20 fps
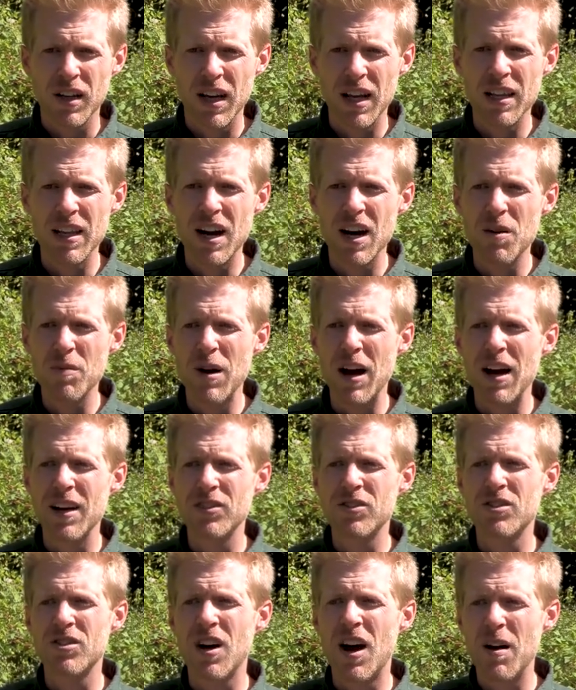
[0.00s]
and thereby
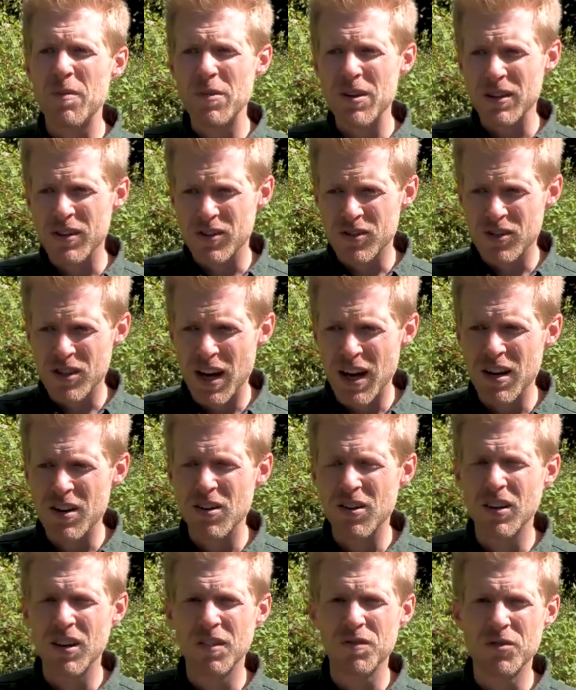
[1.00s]
stopping the
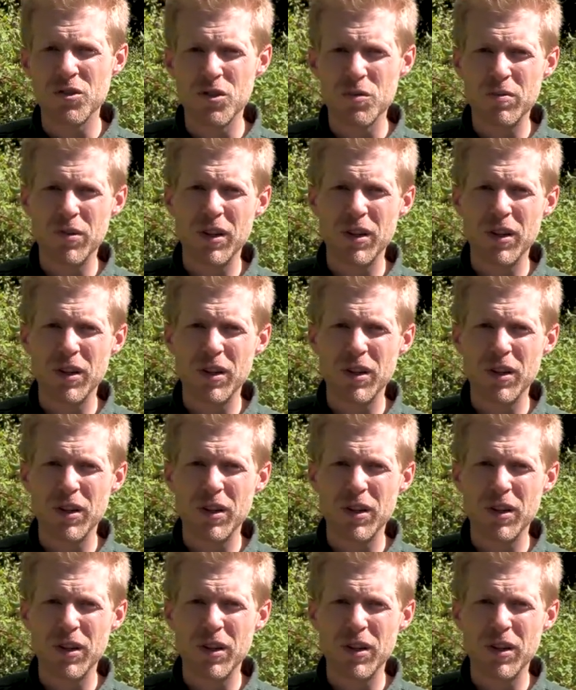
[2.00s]
cycle of new